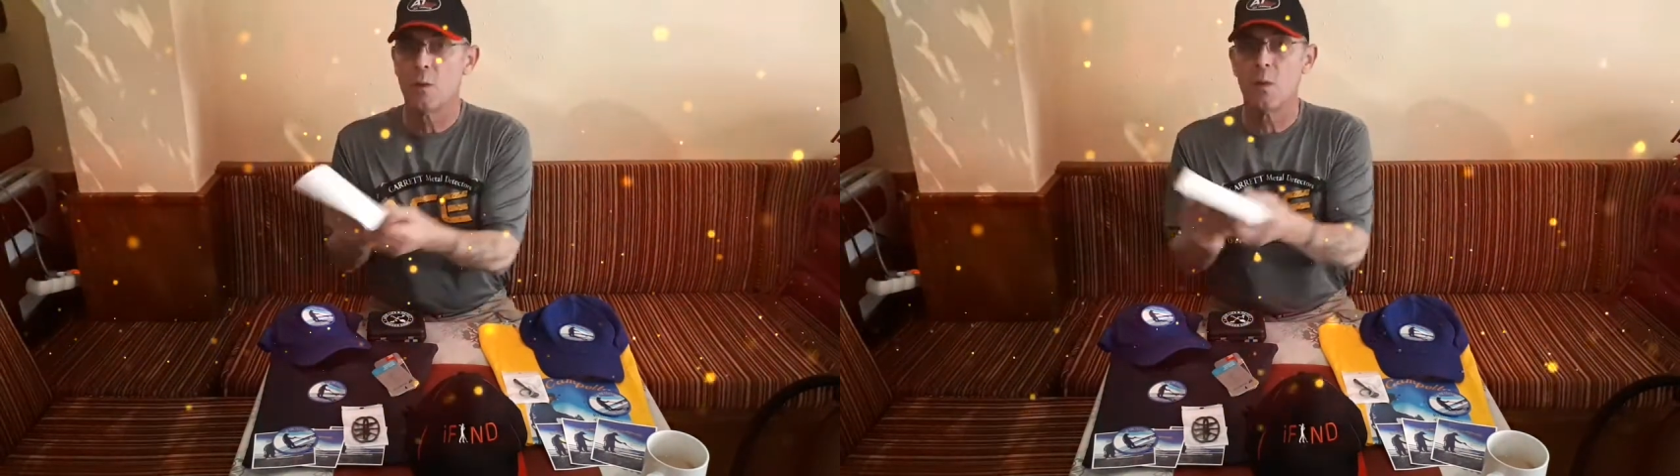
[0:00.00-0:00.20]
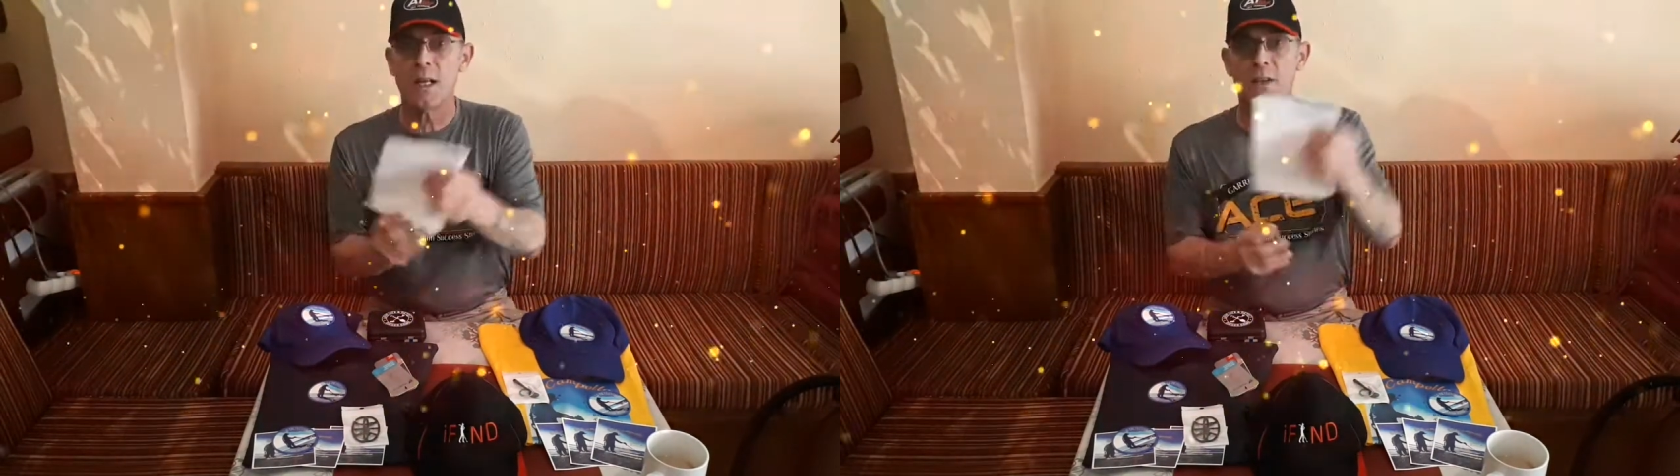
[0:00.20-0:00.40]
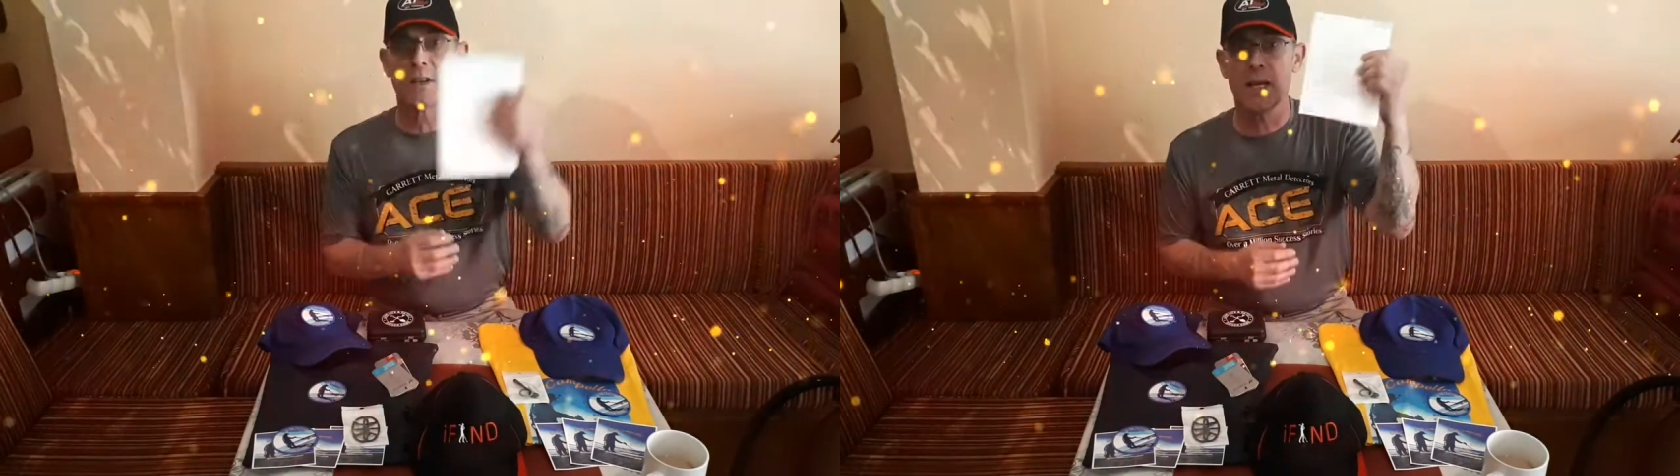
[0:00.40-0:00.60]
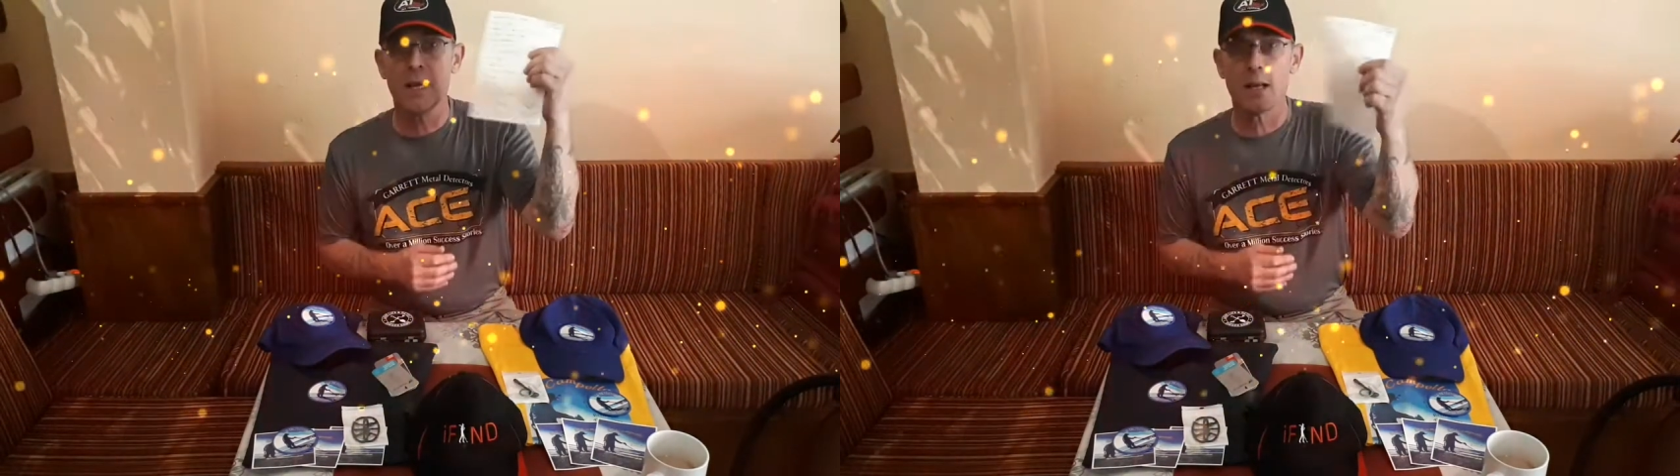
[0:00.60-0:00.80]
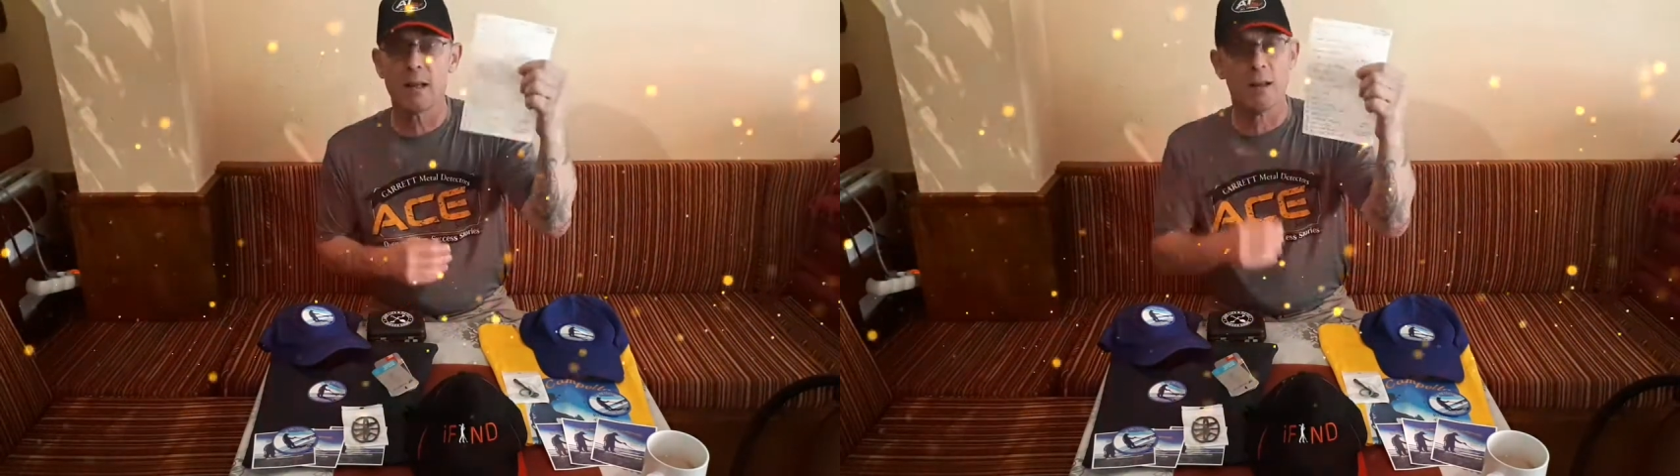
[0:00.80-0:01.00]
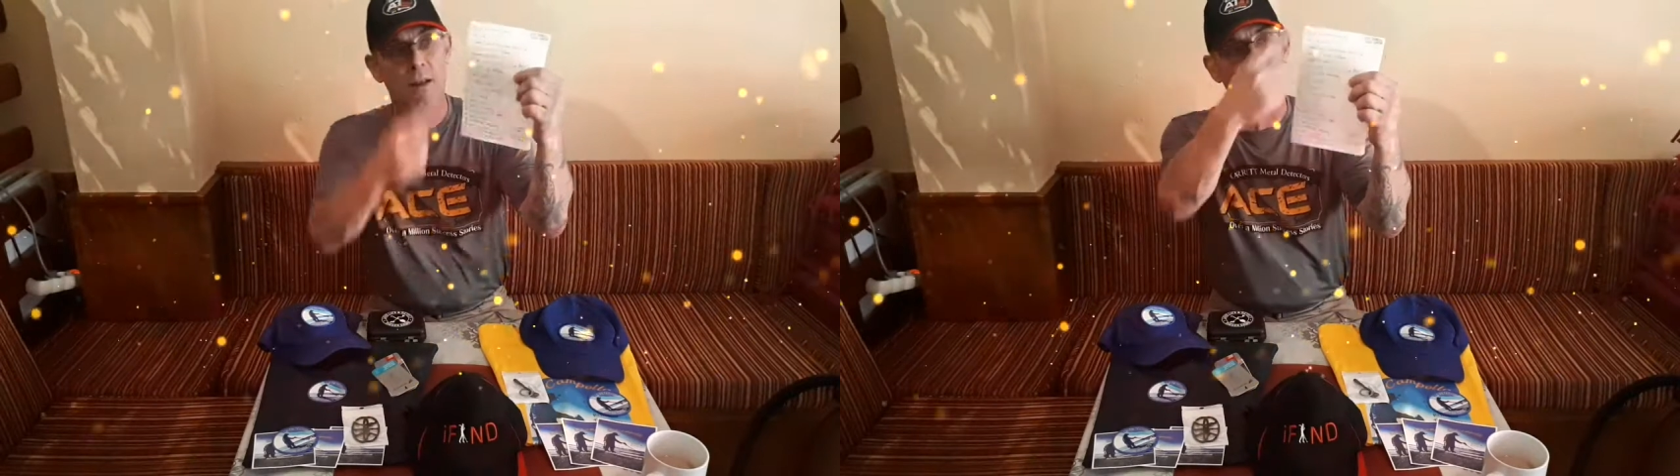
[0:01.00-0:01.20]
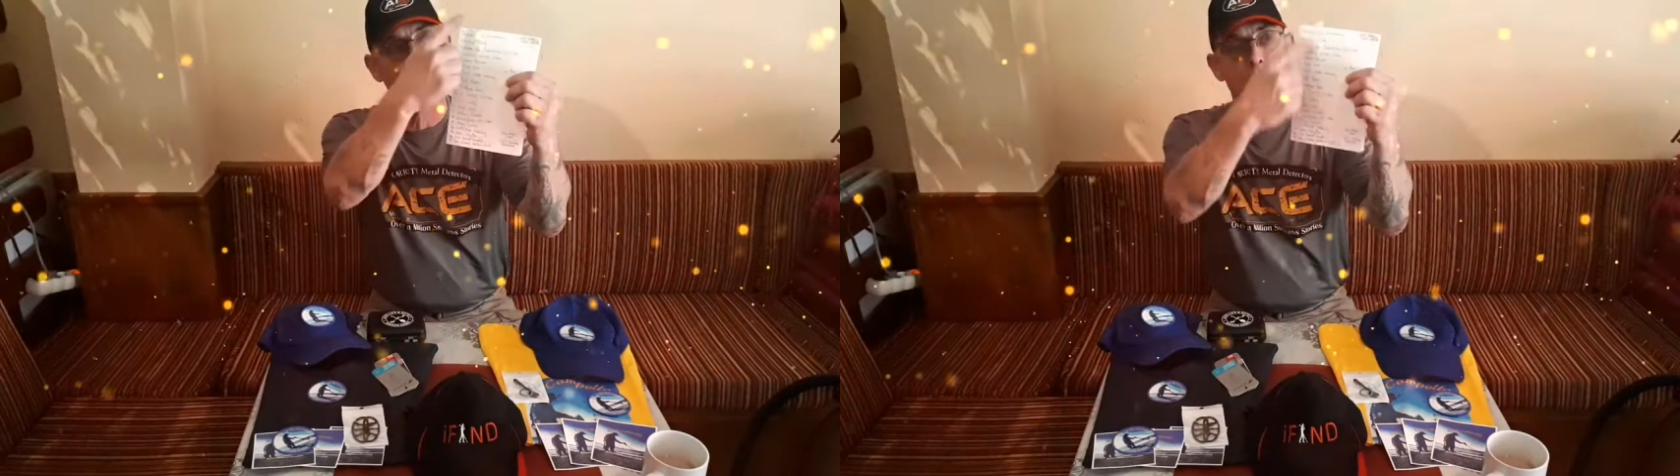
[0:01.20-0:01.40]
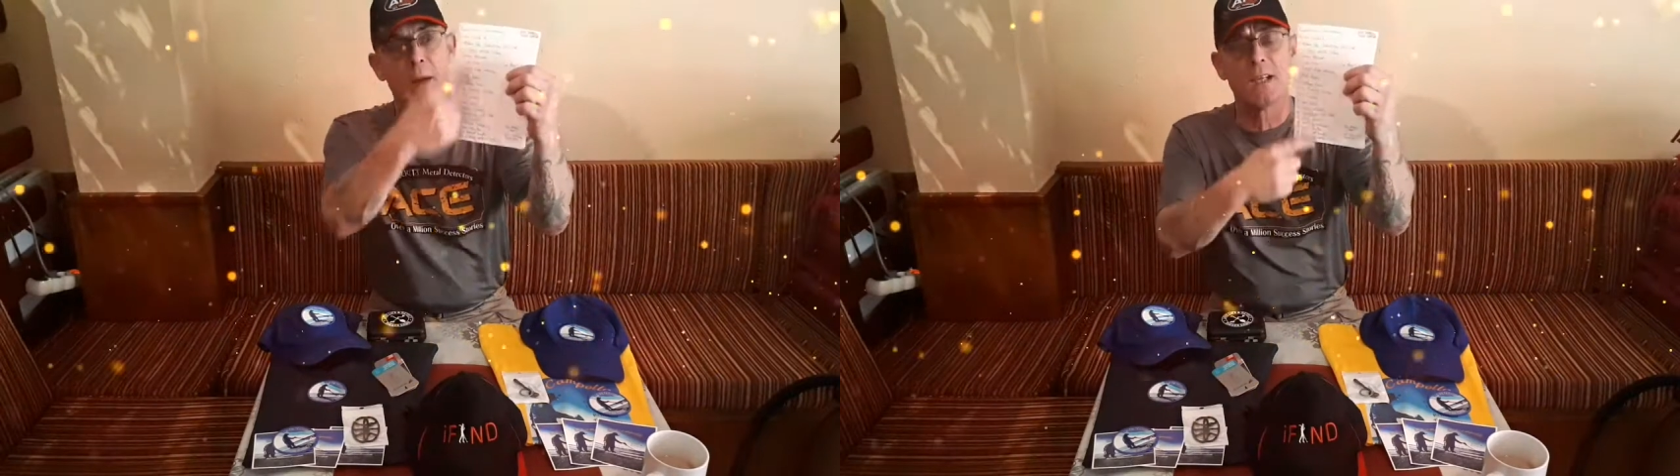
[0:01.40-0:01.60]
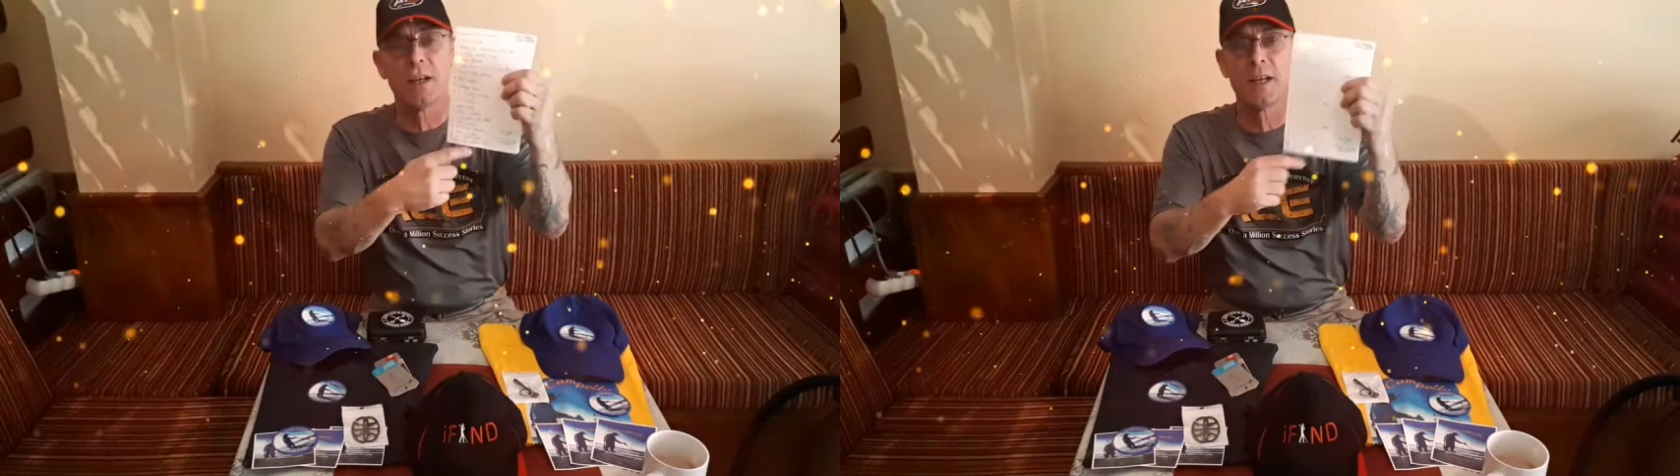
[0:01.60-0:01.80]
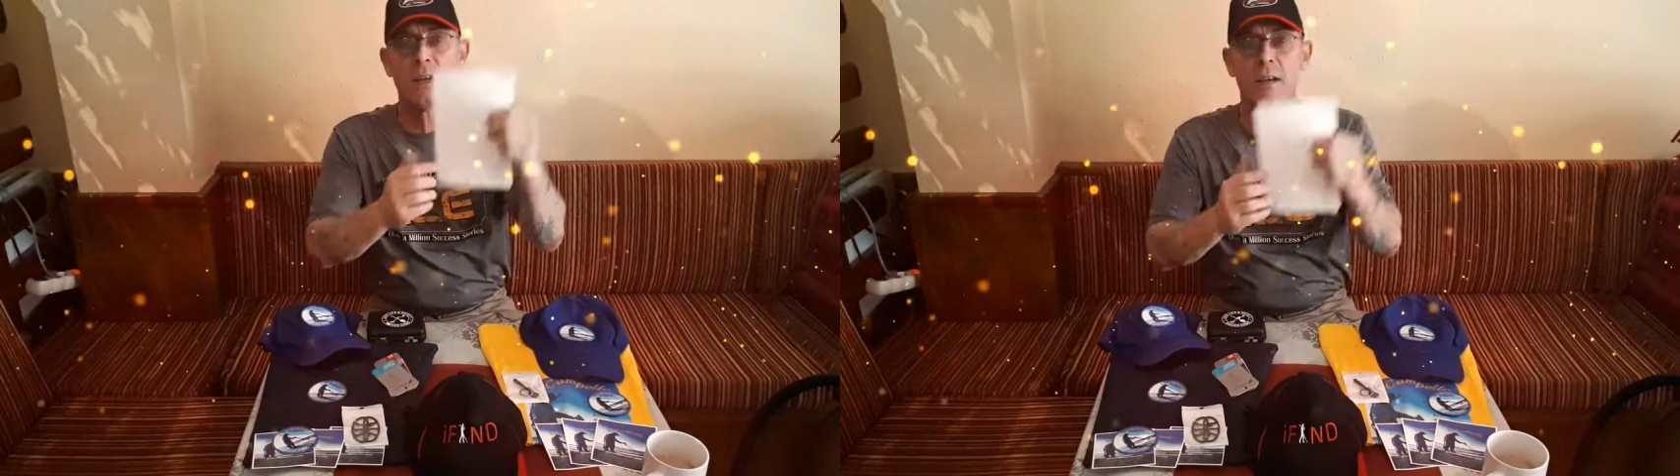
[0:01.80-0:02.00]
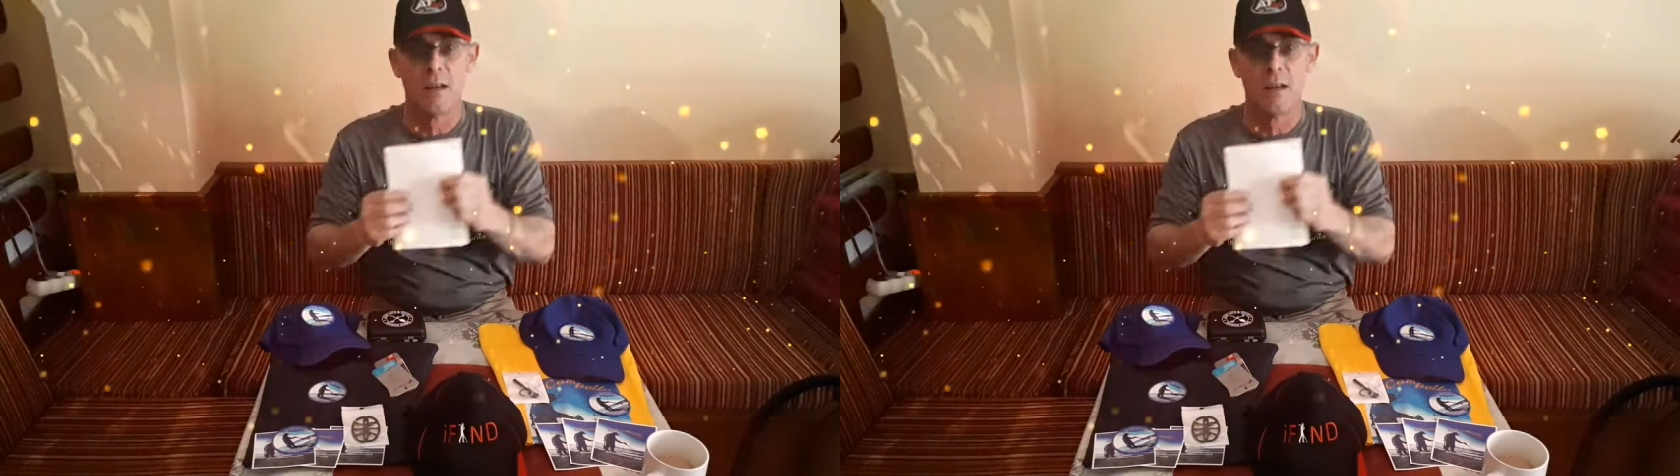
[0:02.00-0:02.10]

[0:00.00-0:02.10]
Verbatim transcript: which uh, have commented